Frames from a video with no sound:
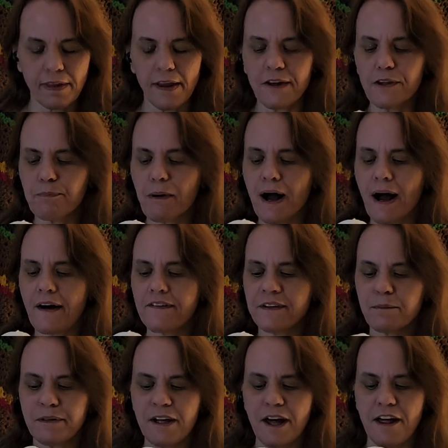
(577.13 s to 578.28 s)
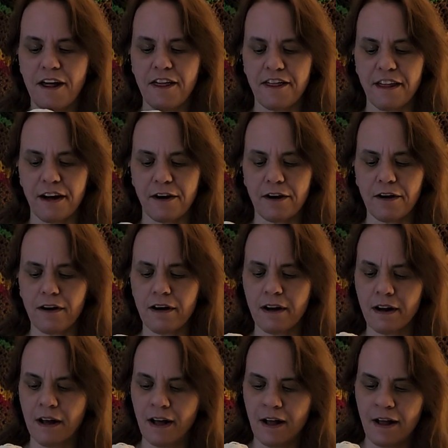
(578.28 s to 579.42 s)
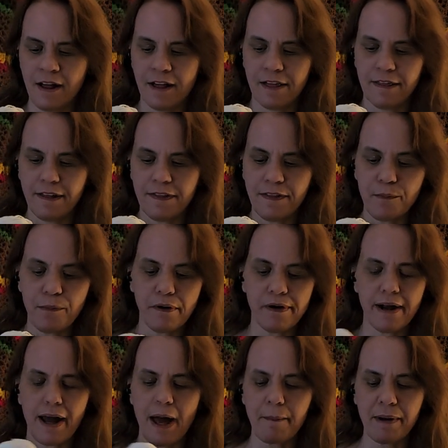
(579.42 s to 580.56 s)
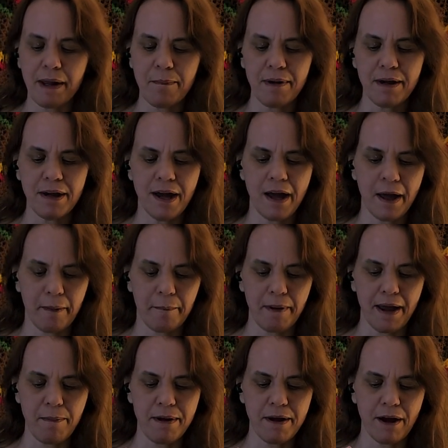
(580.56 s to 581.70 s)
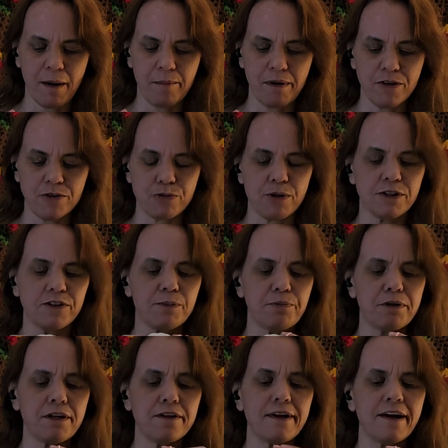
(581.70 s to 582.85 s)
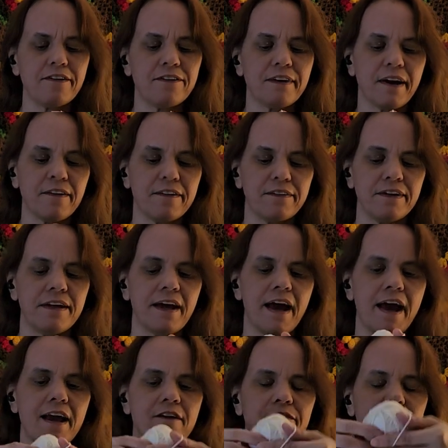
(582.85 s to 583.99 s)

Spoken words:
is possibly thicker than the Bernat, maybe, I'm not sure. It's a pretty nice size DK, if